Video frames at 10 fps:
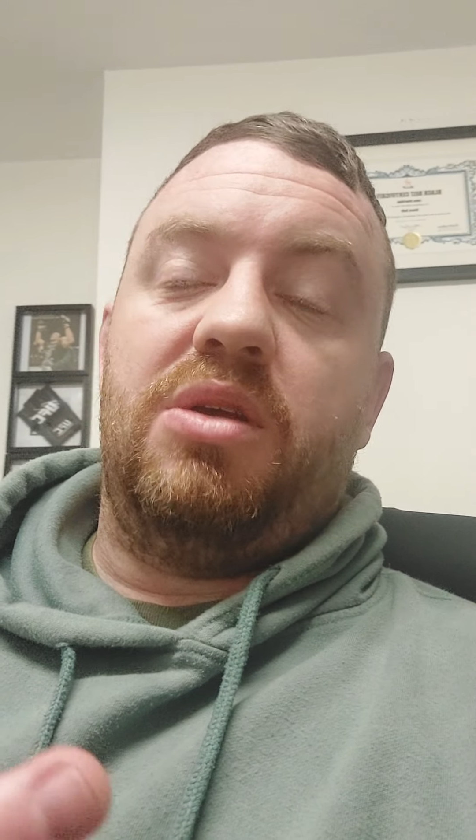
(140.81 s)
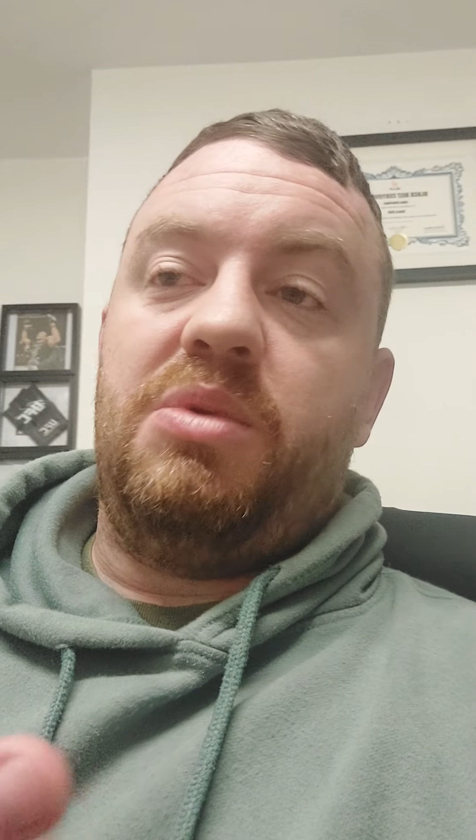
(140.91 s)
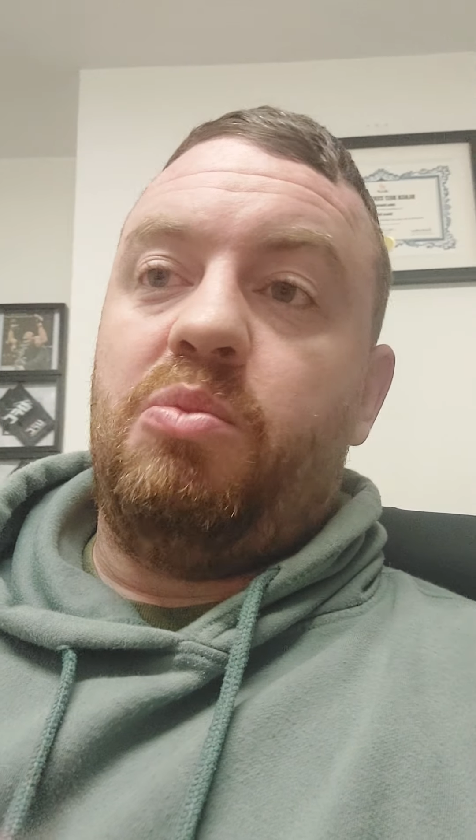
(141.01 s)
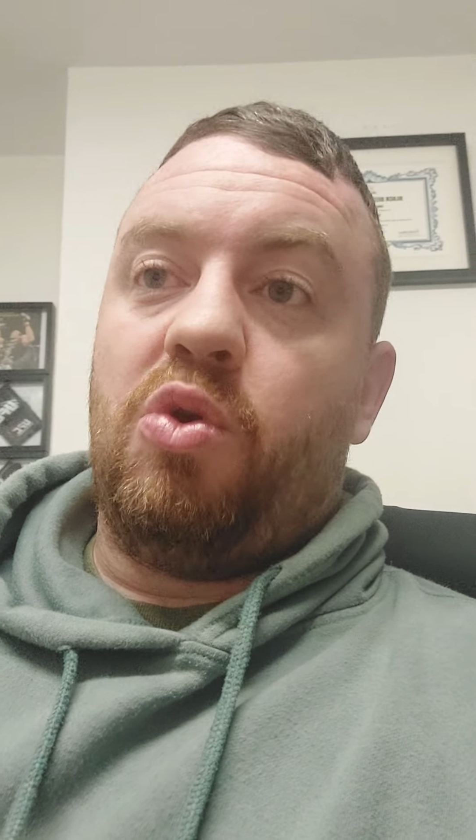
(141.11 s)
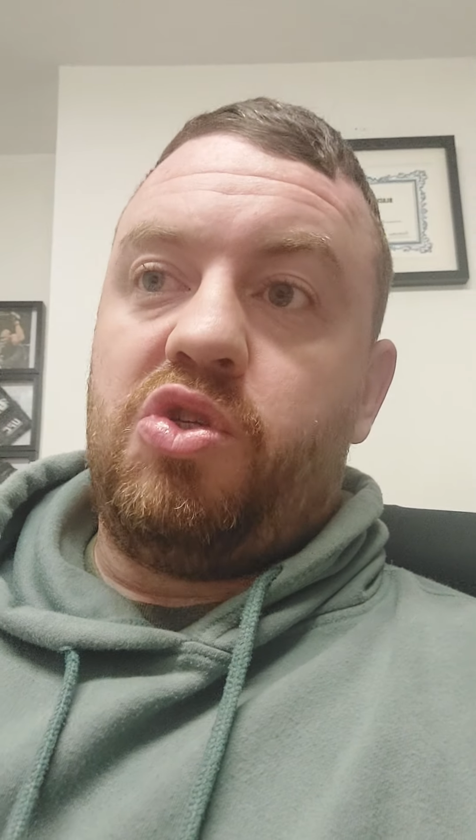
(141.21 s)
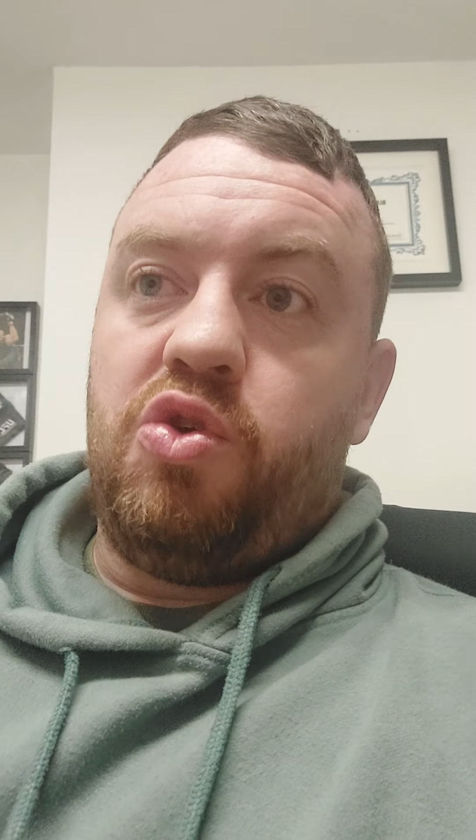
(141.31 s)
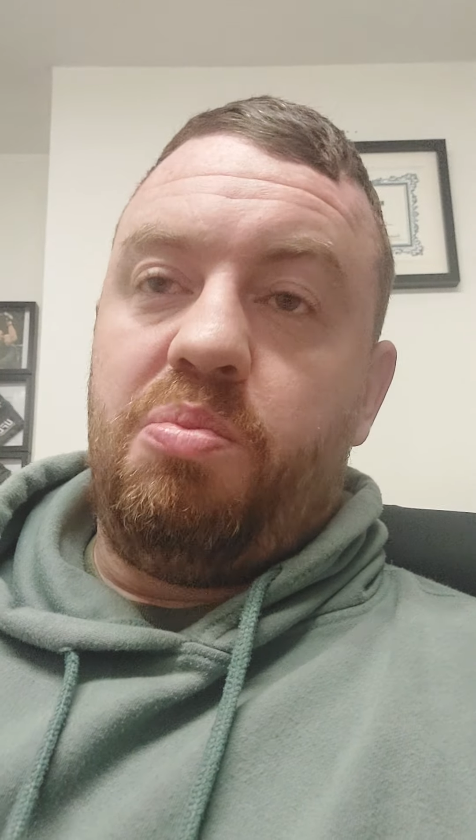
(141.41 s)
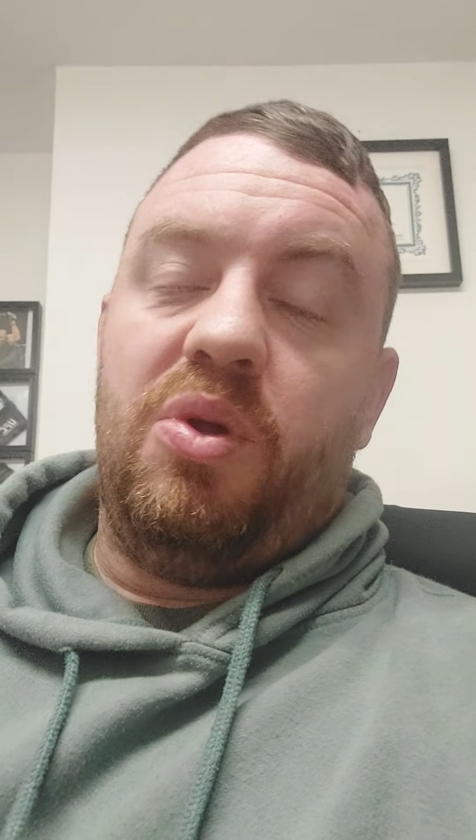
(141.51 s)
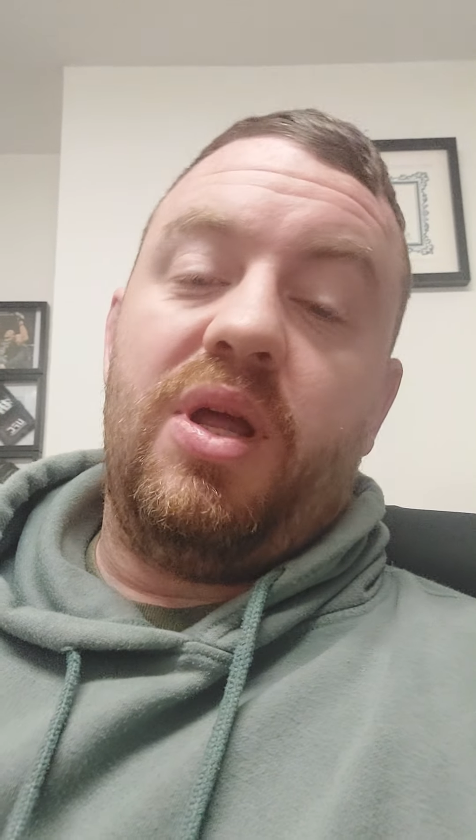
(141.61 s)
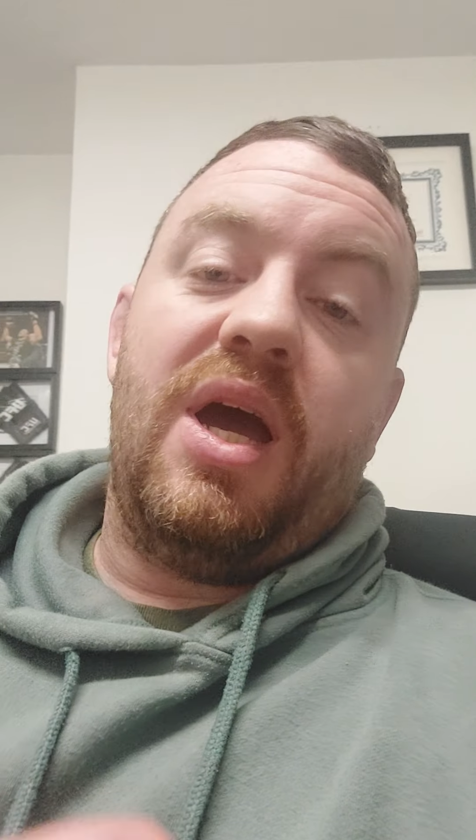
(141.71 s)
You'll be more
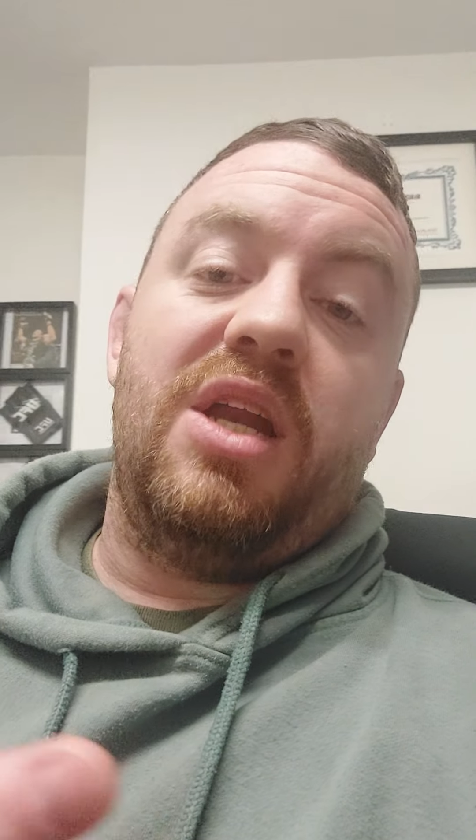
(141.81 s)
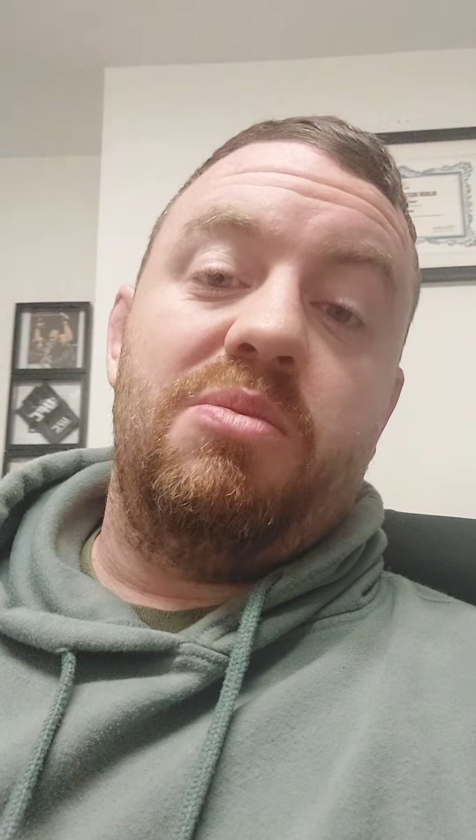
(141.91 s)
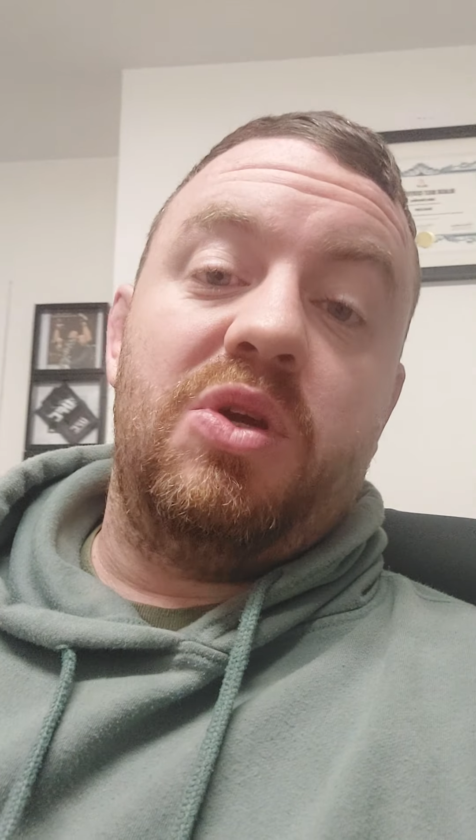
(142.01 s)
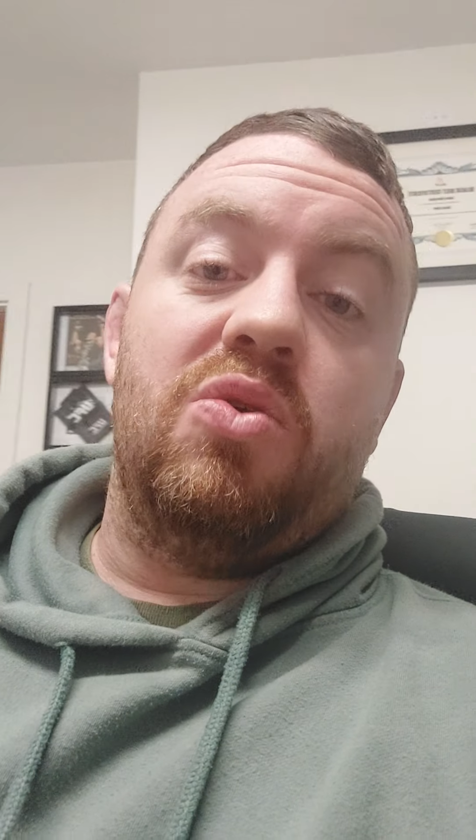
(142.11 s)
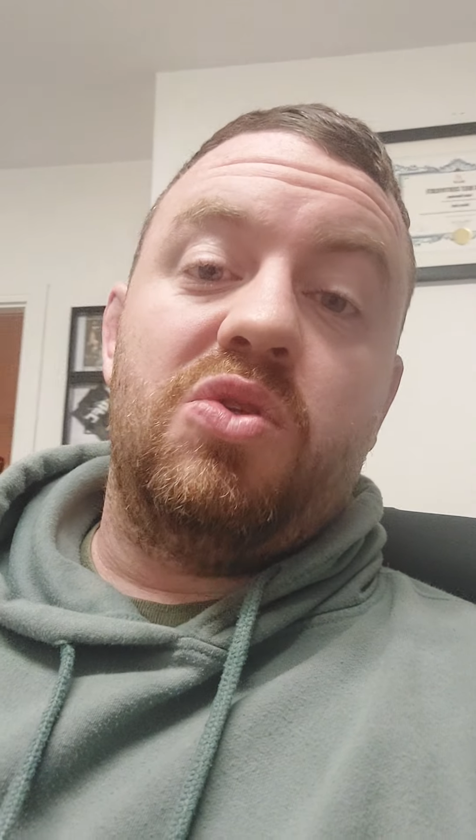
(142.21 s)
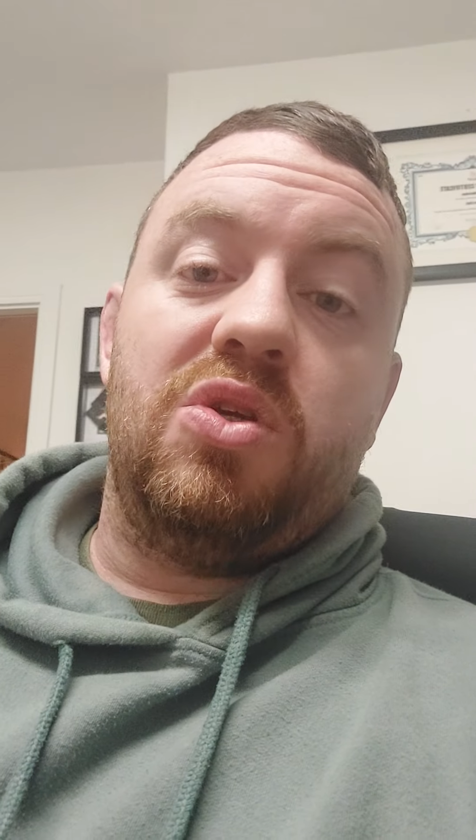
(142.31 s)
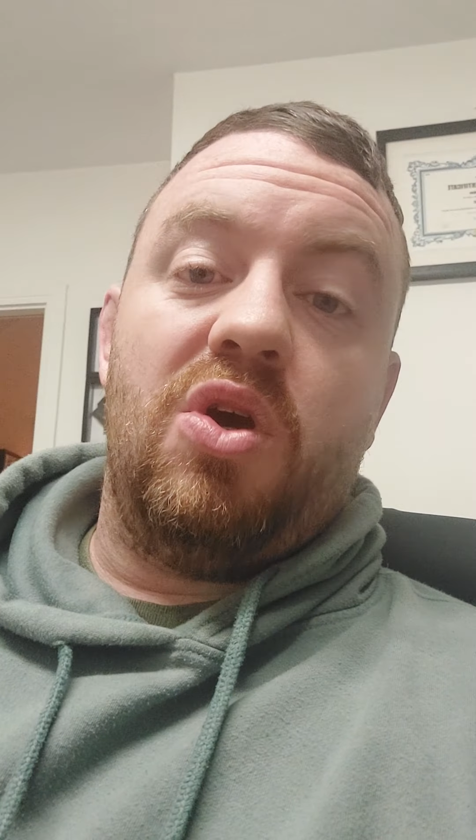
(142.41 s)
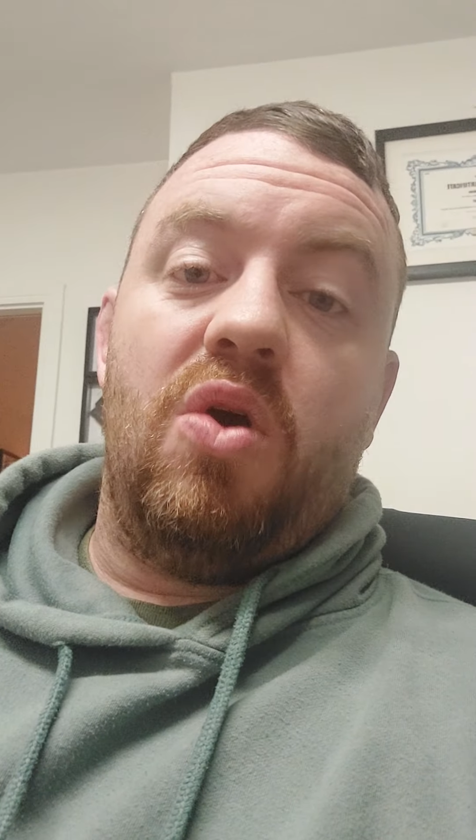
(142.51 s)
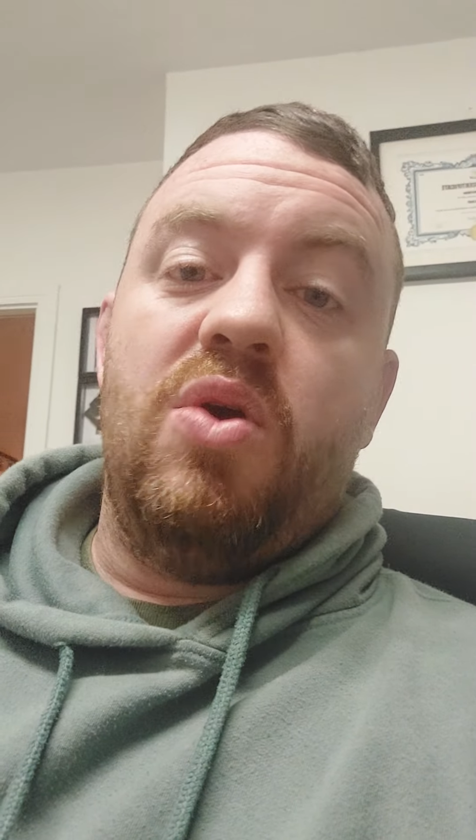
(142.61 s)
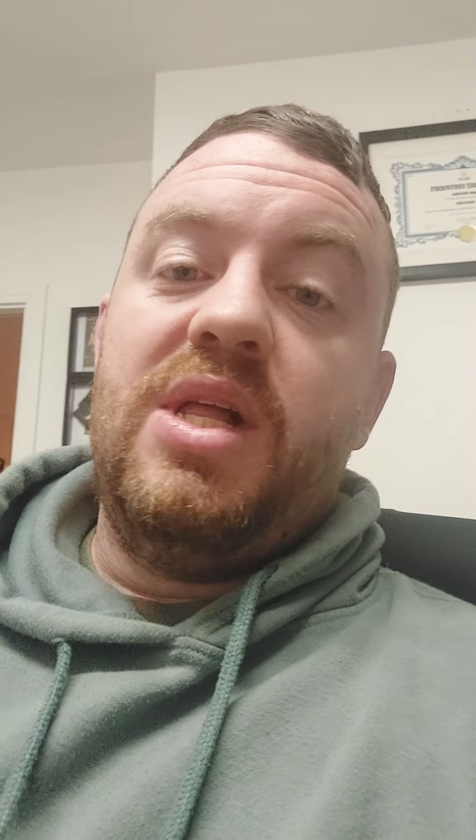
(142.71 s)
supple and you'll be good to
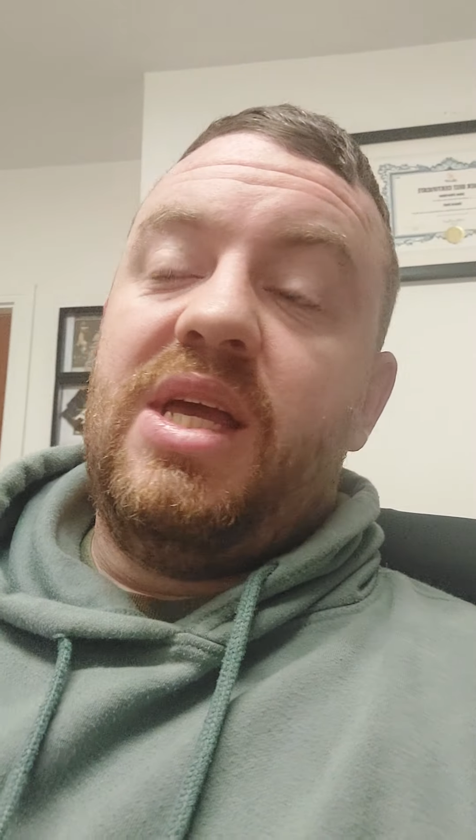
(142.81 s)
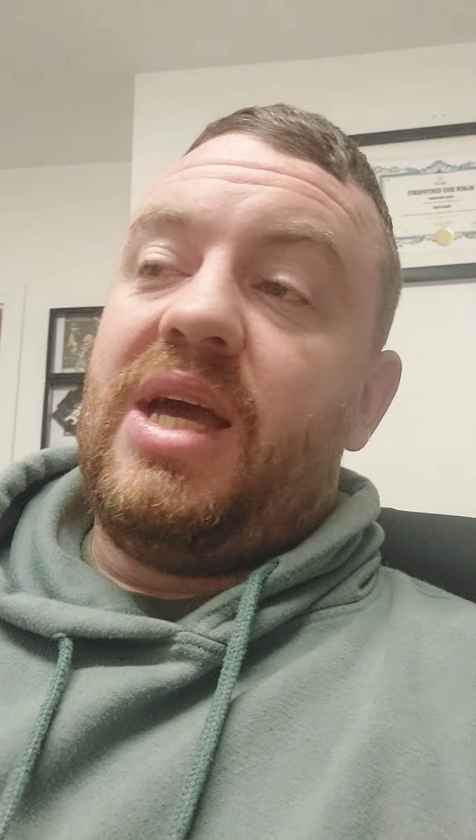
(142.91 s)
go.